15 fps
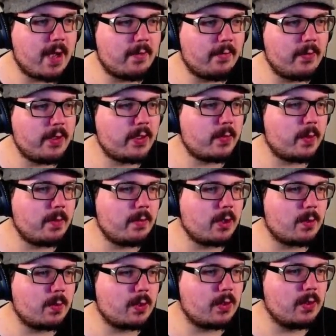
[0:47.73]
for this one
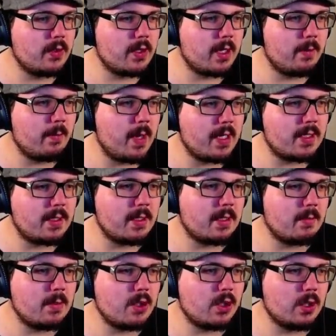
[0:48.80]
just because it makes this
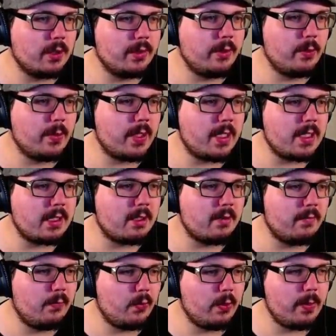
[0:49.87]
mission a little bit easier
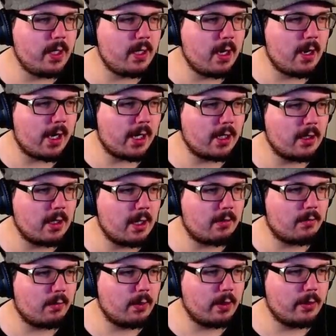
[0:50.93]
for me and I can get
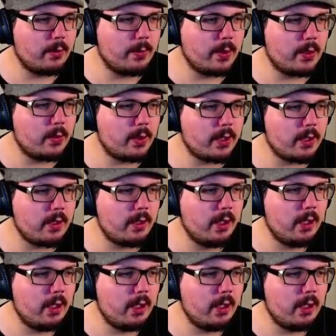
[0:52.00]
through it a little bit quicker.